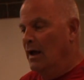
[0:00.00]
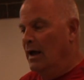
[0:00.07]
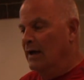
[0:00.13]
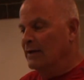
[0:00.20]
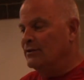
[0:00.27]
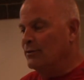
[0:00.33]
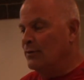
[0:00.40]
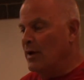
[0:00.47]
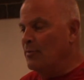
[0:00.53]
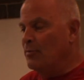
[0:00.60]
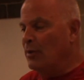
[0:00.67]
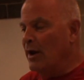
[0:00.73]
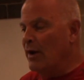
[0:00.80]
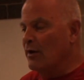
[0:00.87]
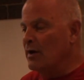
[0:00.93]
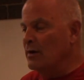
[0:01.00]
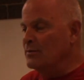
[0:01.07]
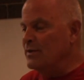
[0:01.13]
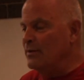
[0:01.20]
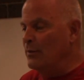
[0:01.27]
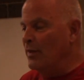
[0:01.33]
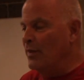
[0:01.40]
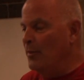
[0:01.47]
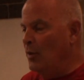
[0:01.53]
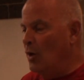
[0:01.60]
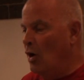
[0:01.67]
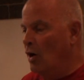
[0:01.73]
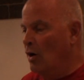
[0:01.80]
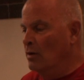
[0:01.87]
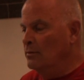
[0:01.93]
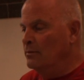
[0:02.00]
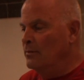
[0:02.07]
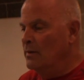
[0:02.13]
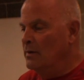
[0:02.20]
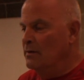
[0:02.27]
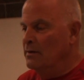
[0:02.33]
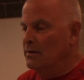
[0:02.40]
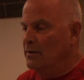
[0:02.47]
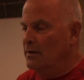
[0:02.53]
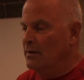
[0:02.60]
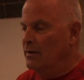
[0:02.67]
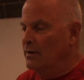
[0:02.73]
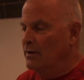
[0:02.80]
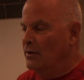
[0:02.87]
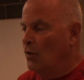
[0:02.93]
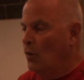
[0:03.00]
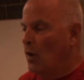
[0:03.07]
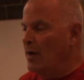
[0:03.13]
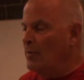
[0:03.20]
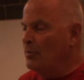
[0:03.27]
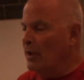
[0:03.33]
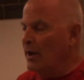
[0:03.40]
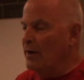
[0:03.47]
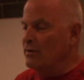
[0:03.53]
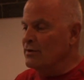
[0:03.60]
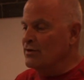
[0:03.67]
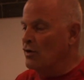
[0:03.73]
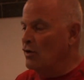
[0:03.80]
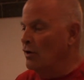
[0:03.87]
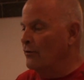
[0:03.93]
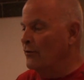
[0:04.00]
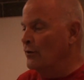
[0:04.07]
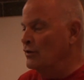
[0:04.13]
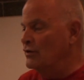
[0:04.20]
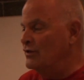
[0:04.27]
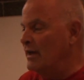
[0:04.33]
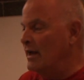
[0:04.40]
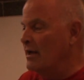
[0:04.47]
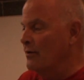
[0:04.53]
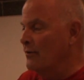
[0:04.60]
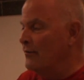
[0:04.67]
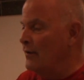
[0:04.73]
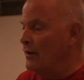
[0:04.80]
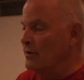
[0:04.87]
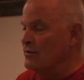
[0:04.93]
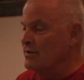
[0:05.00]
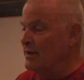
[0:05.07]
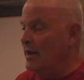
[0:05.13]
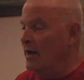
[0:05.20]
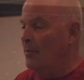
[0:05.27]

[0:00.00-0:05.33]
As the red player comes in with the ball, the white player is called for a stick interference and the